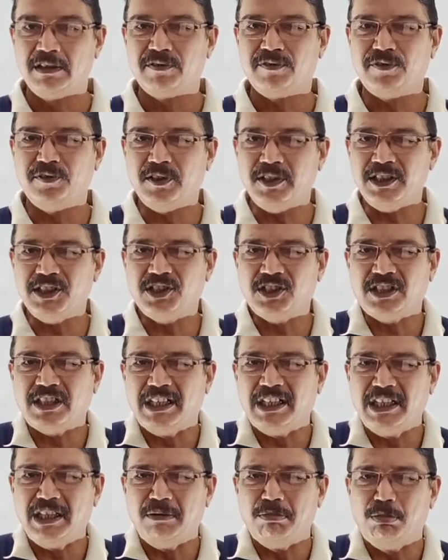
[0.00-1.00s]
first
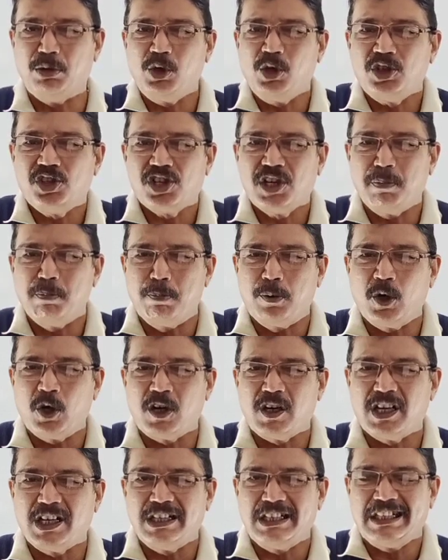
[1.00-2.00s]
thing, most
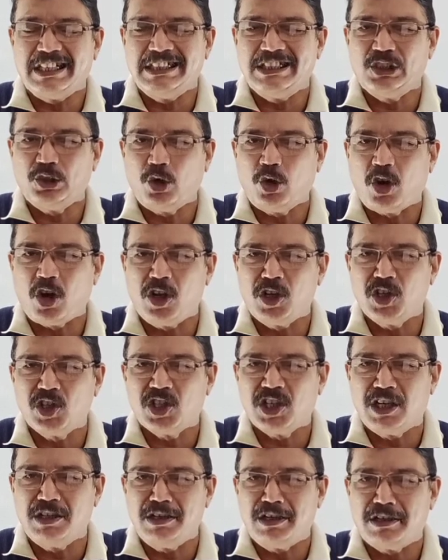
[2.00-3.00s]
important is
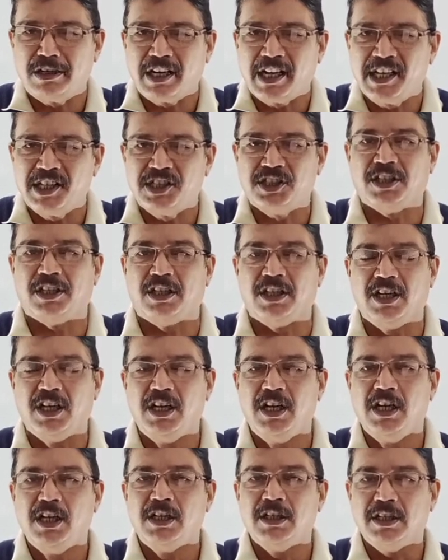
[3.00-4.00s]
concentration.
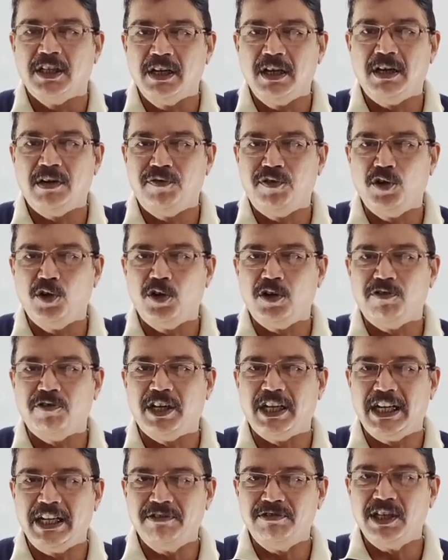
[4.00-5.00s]
Therefore,
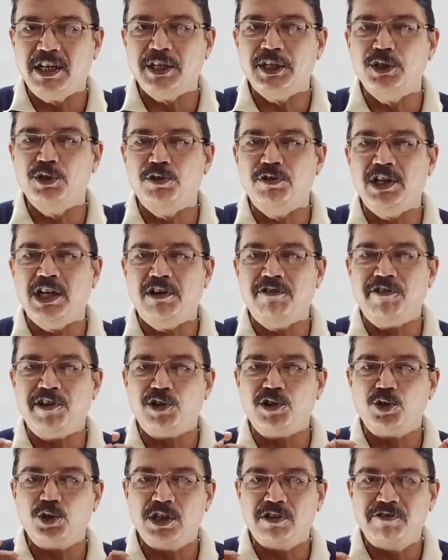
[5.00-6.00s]
whenever you will
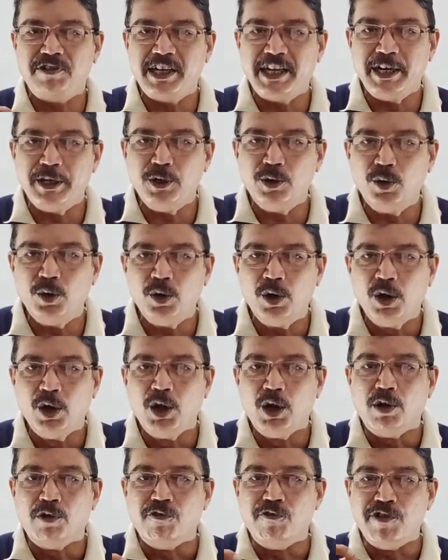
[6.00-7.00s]
view the video,
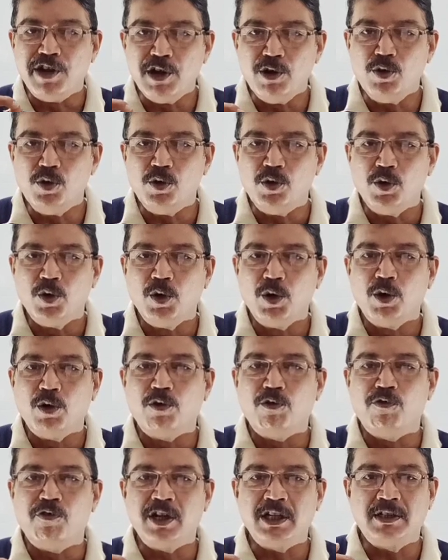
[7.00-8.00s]
view
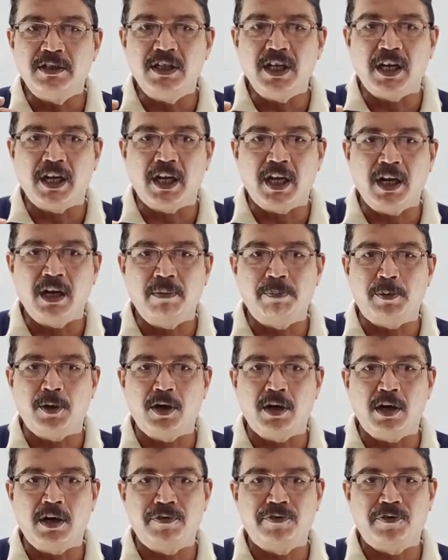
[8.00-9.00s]
with the help
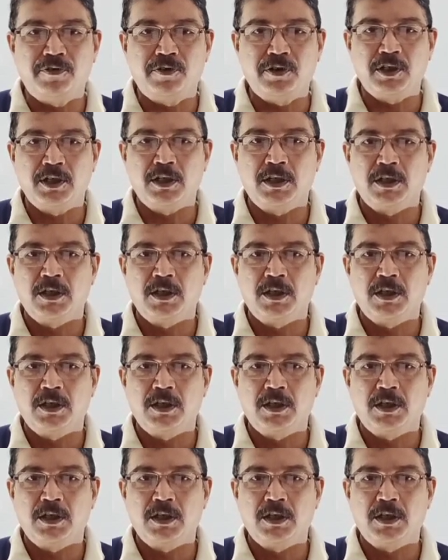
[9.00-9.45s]
of